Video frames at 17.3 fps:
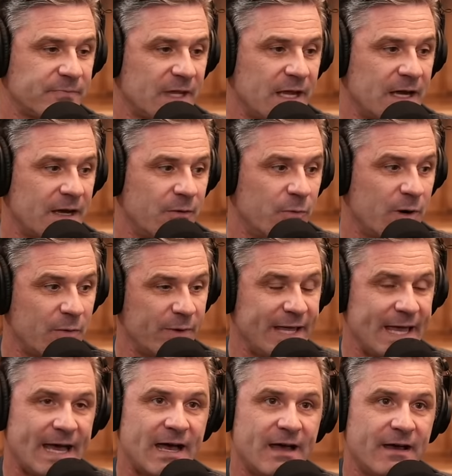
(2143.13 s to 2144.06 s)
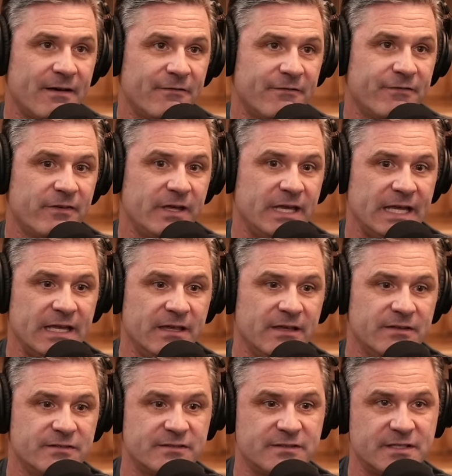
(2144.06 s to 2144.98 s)
uh, what we have
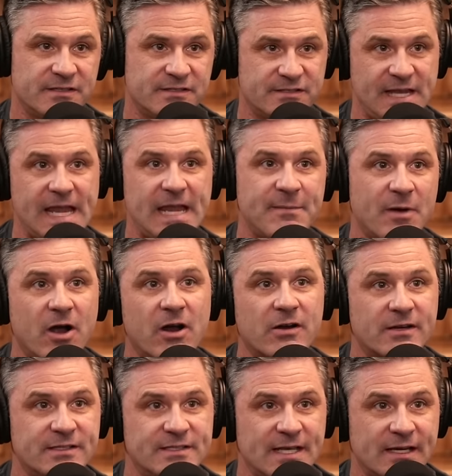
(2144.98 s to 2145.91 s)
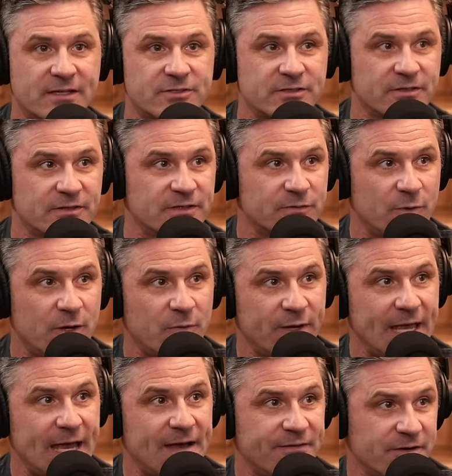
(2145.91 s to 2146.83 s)
is the same architecture as what
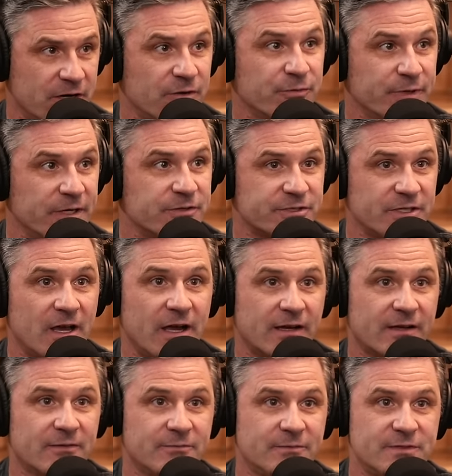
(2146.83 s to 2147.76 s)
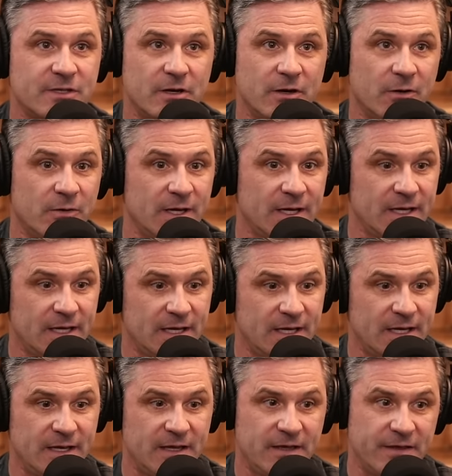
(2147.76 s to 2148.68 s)
we have in our rear shock. So
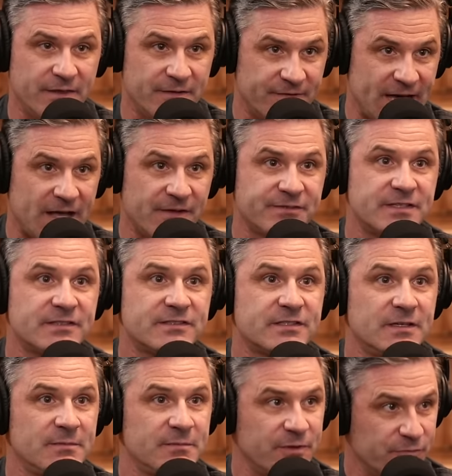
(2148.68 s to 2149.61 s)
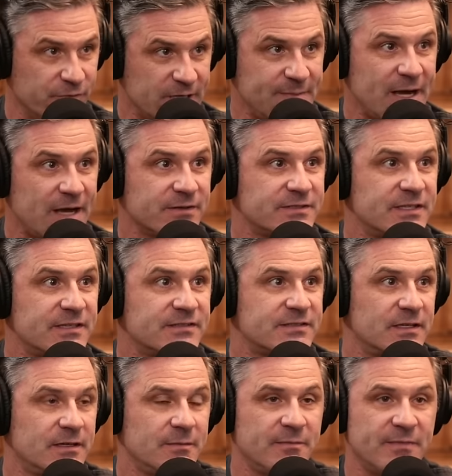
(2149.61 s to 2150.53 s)
the valve system, the rebound
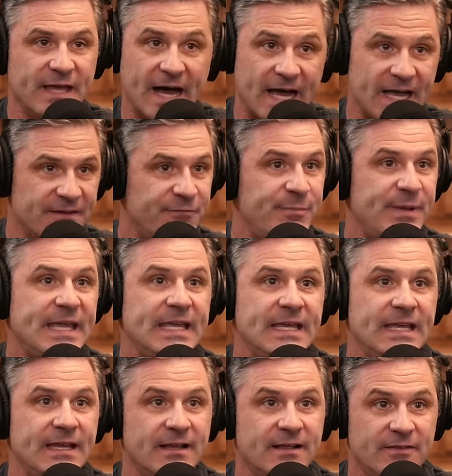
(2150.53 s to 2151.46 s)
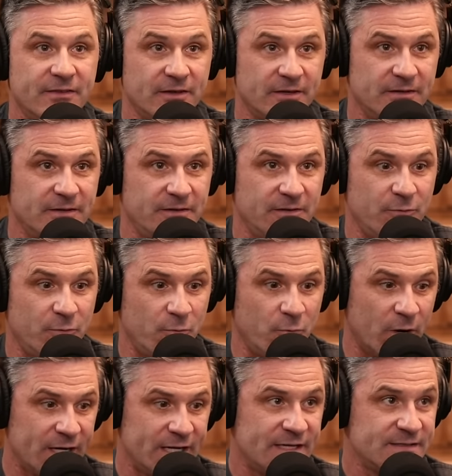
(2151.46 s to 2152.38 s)
system, the IFP, the
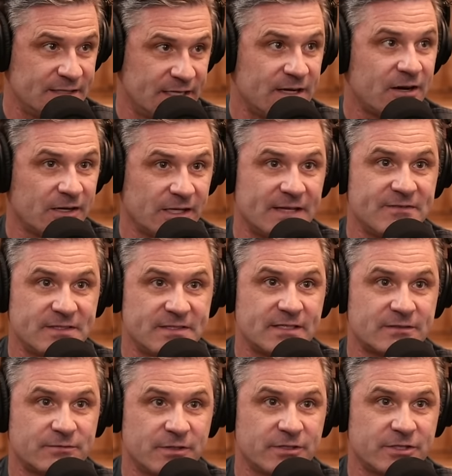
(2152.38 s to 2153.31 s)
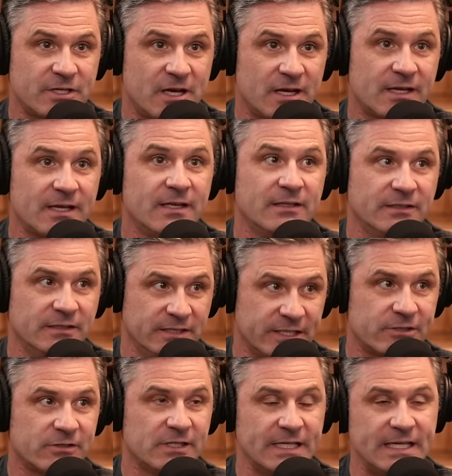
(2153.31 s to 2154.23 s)
what is in our ElevenSix rear shock
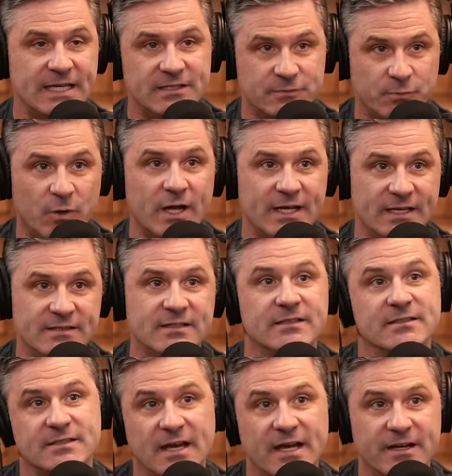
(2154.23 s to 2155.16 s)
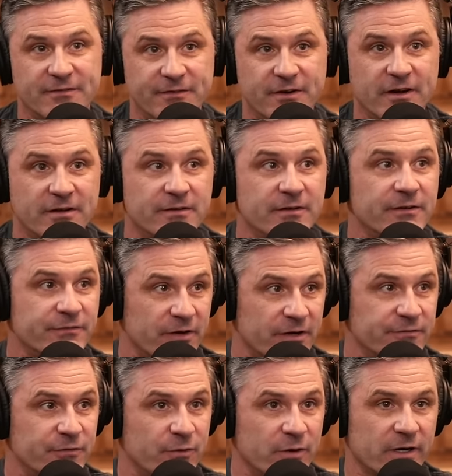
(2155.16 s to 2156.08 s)
literally is what is inside of our
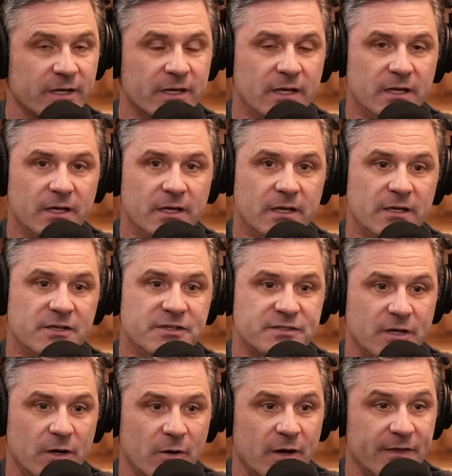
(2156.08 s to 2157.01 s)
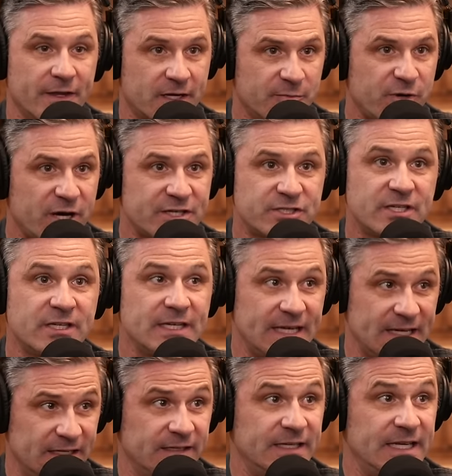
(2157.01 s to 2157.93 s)
front fork. So on the compression,
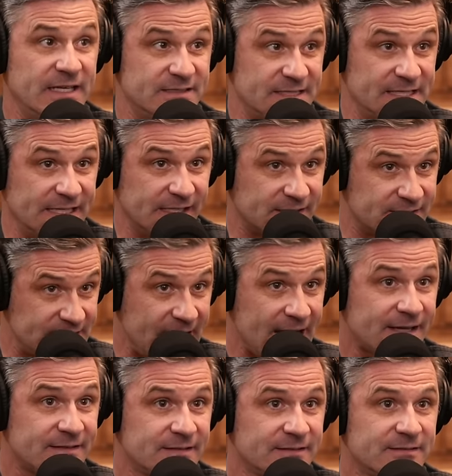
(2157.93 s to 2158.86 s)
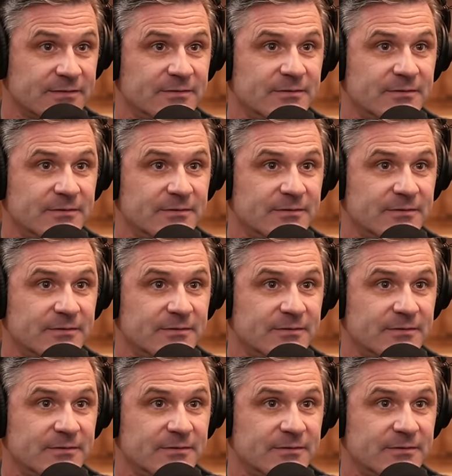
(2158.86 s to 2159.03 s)
it is the exact